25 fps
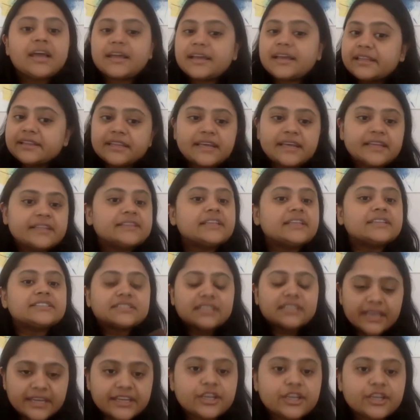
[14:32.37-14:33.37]
in
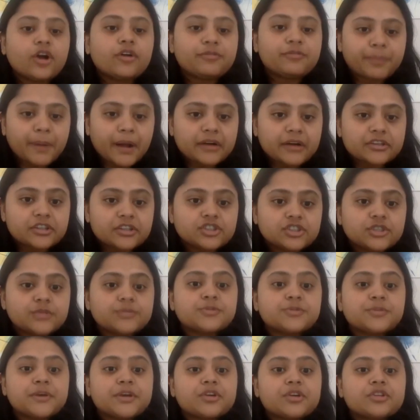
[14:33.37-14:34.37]
this area of
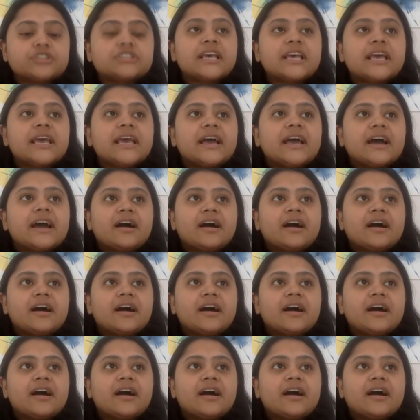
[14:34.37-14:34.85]
partnerships, because